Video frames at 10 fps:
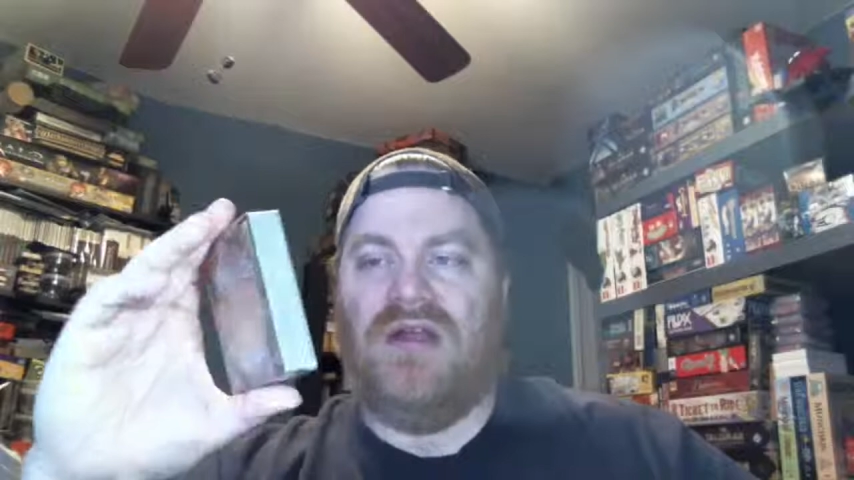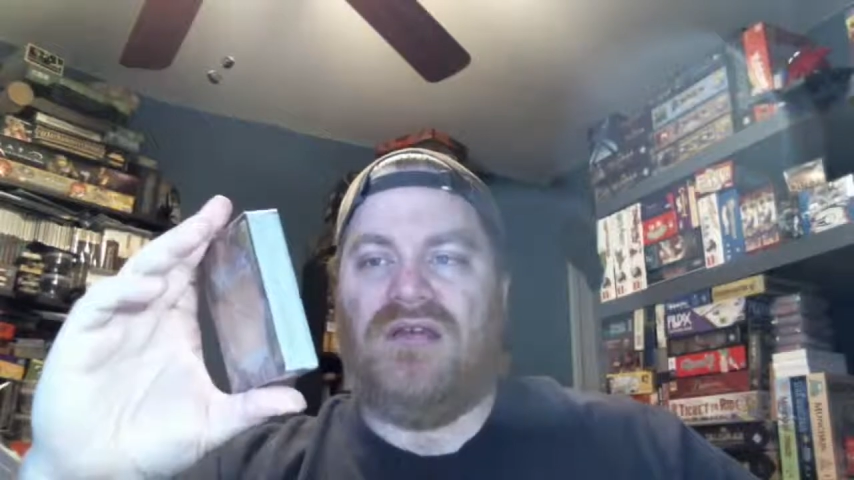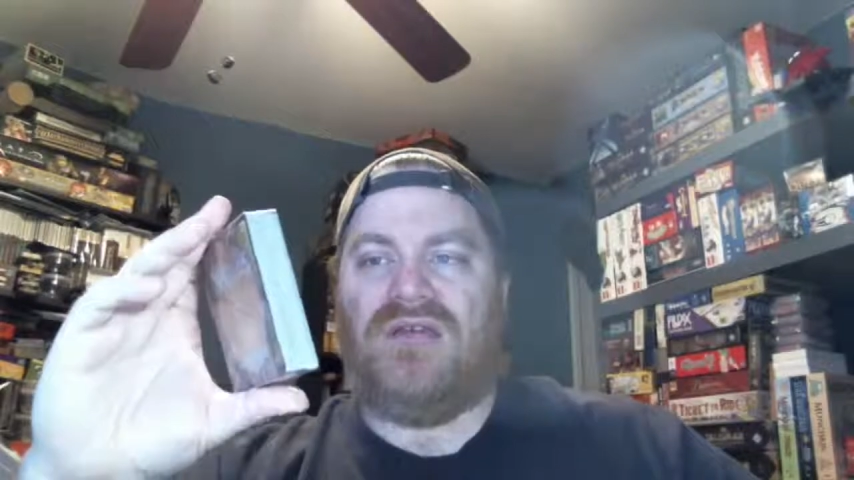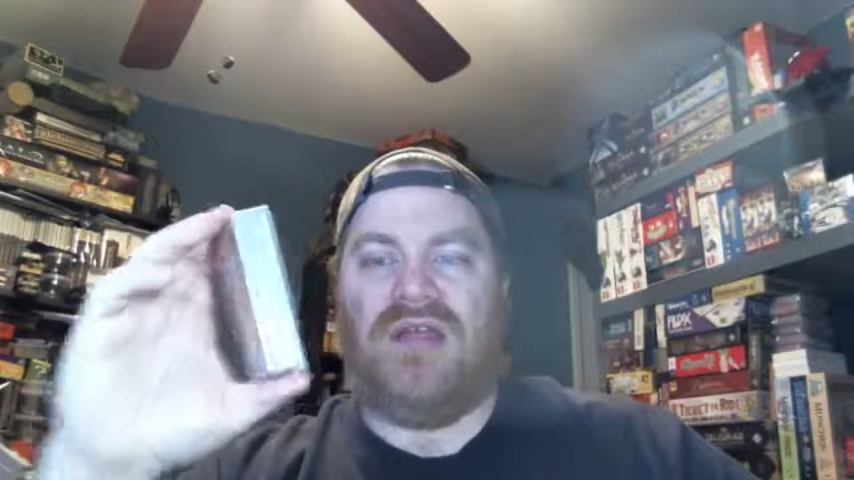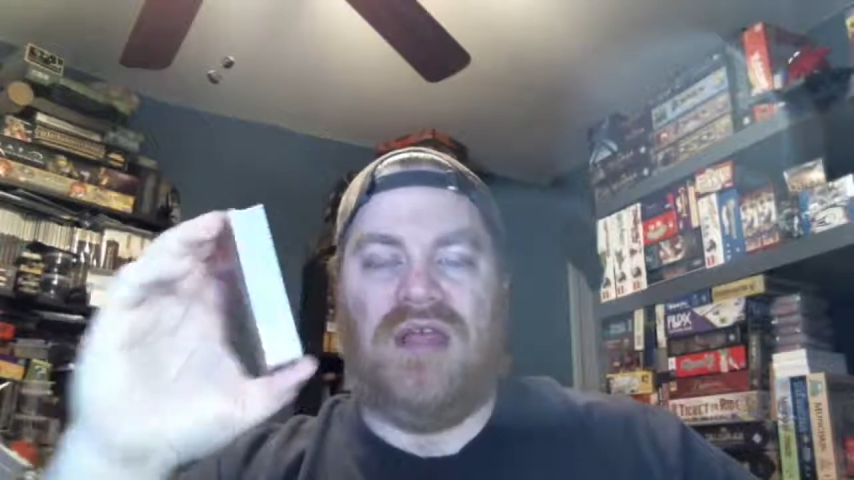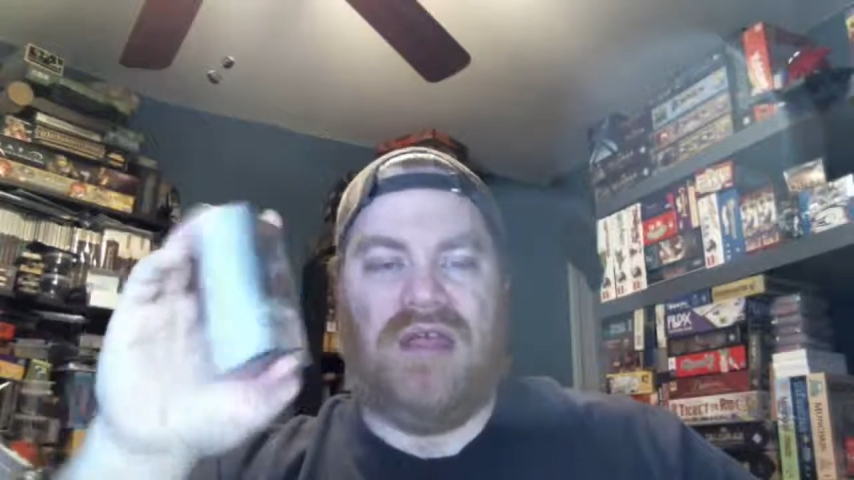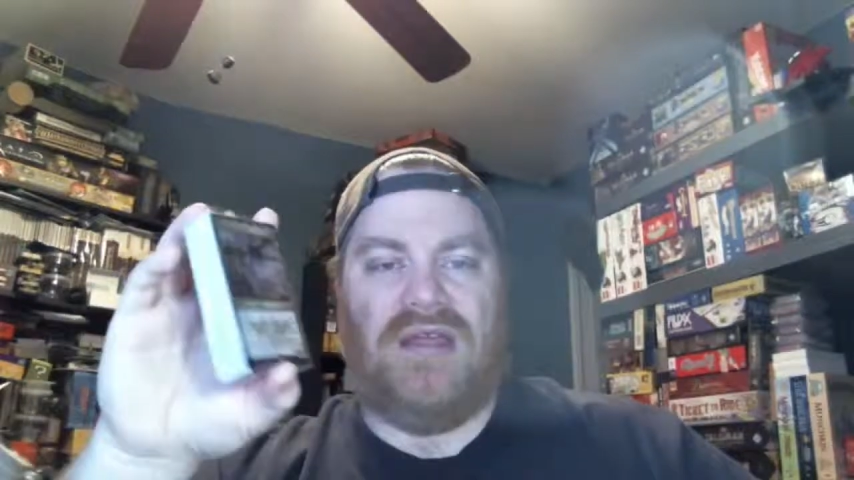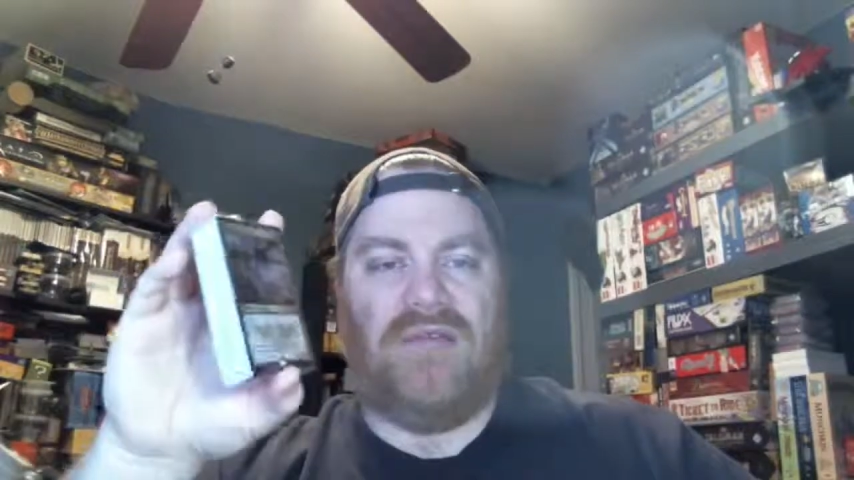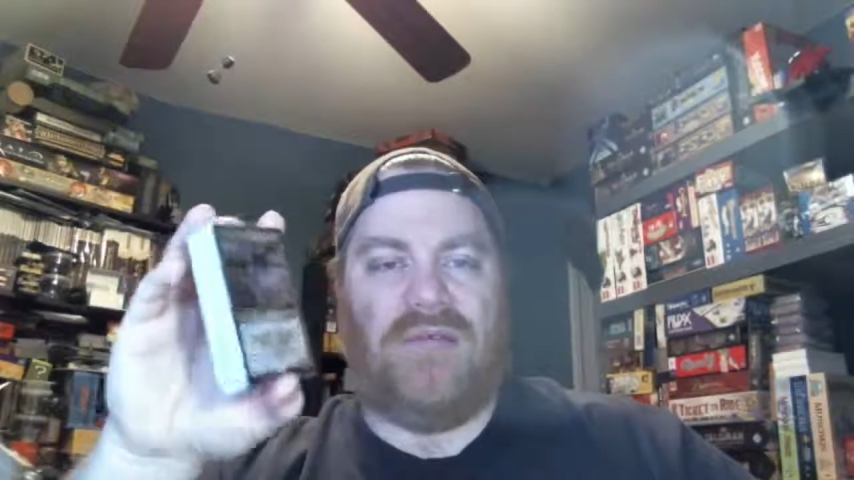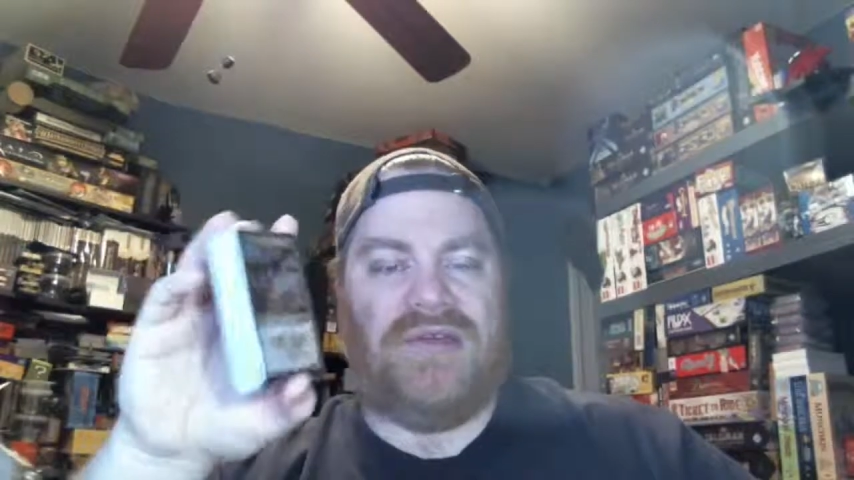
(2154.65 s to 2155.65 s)
So you get
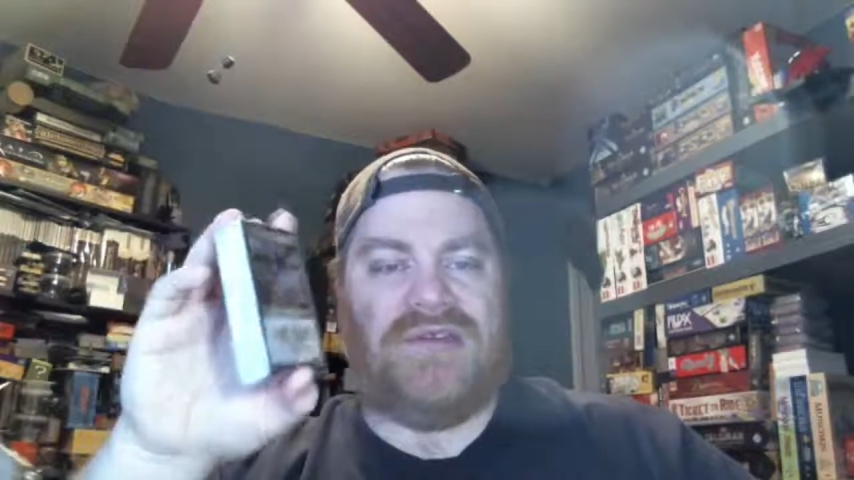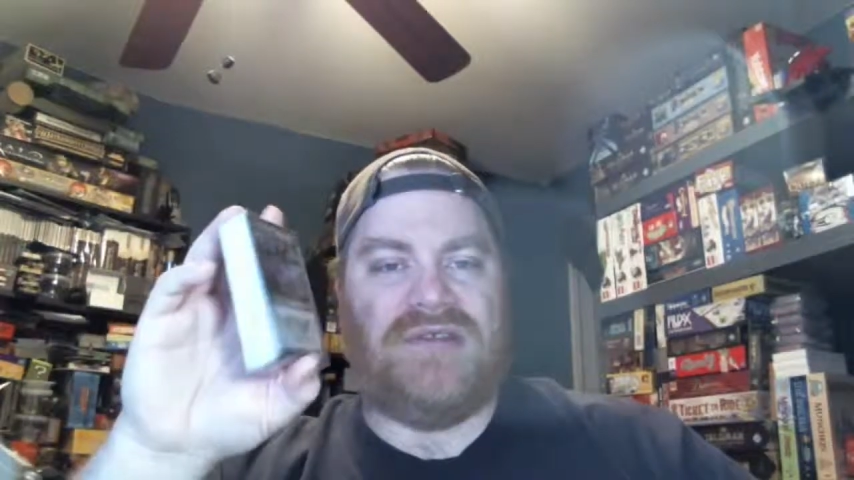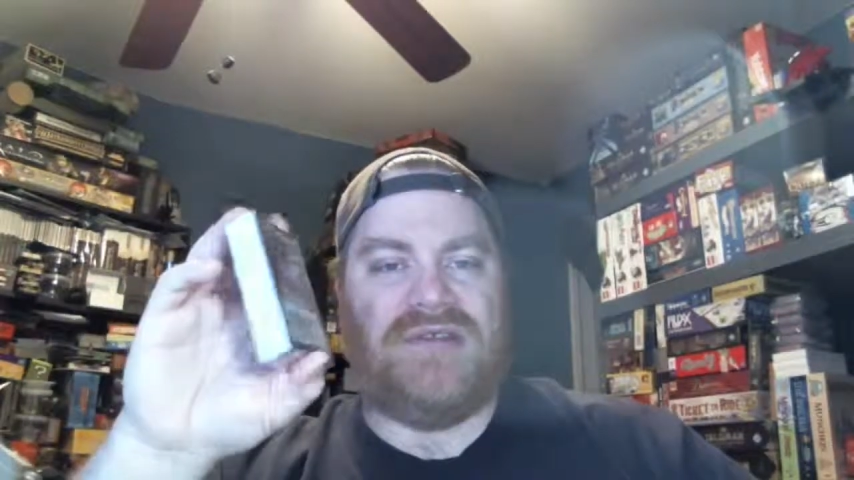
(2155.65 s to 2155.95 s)
him a bunch of the